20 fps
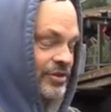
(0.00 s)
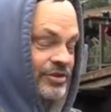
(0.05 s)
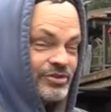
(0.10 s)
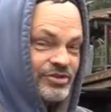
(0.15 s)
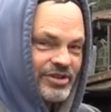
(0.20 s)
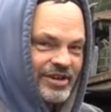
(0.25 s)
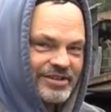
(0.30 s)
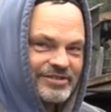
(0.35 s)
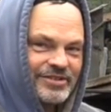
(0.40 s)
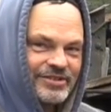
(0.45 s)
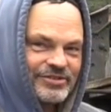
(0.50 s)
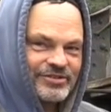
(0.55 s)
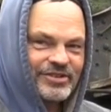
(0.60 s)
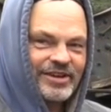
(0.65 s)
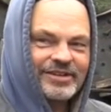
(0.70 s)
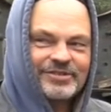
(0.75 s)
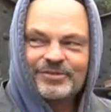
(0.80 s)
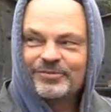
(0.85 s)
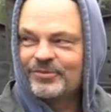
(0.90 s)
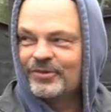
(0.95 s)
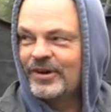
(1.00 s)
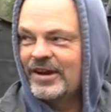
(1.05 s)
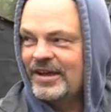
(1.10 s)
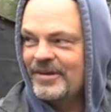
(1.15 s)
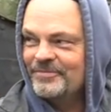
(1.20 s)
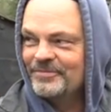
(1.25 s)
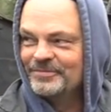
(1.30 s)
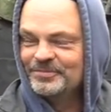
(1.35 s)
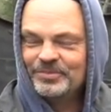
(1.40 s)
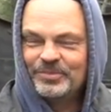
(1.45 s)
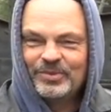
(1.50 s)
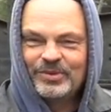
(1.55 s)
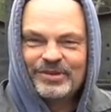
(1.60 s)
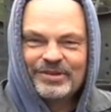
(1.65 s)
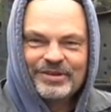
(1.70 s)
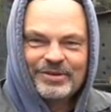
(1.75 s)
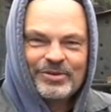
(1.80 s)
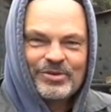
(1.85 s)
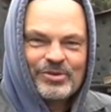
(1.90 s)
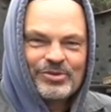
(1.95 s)
they're tucked inside the frame.
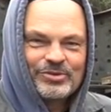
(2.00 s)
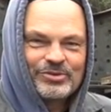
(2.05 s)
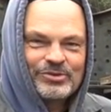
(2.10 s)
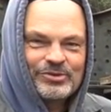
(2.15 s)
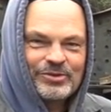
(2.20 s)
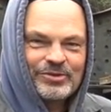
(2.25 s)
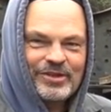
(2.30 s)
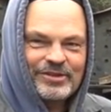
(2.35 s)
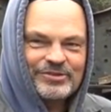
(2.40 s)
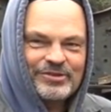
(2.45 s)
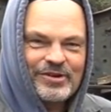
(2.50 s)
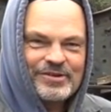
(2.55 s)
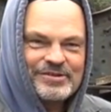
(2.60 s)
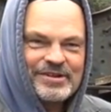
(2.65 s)
So that's our